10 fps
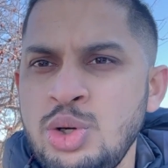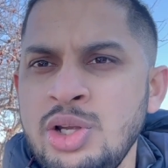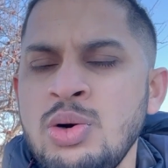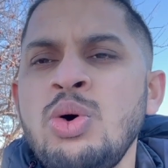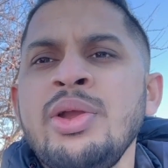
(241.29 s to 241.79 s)

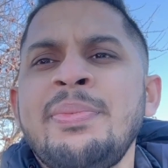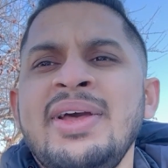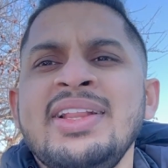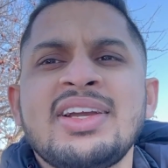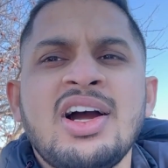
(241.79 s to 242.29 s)
your OHIP
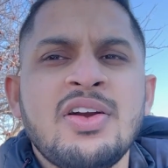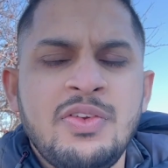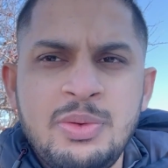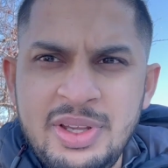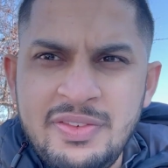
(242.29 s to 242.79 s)
health card
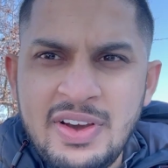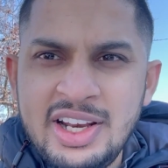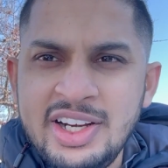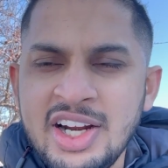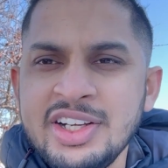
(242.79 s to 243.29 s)
will be
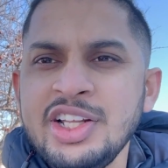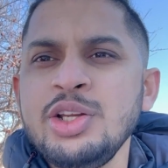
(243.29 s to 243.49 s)
valid until